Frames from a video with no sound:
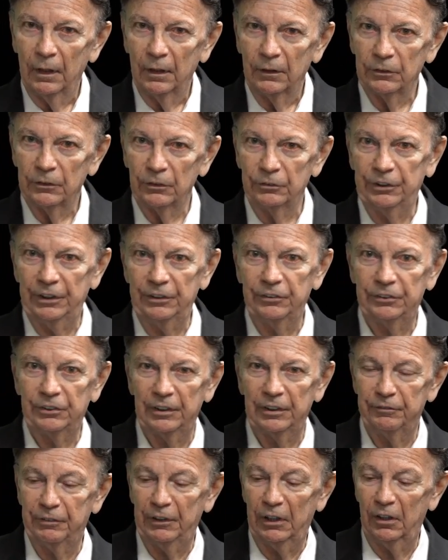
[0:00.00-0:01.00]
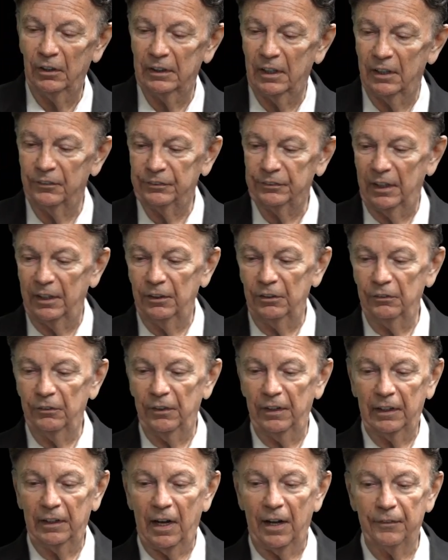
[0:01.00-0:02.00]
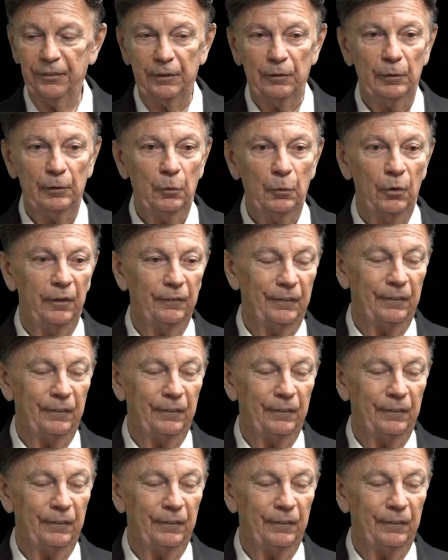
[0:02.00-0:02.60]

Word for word: So Jesus said, Verily I say unto you, they got their reward.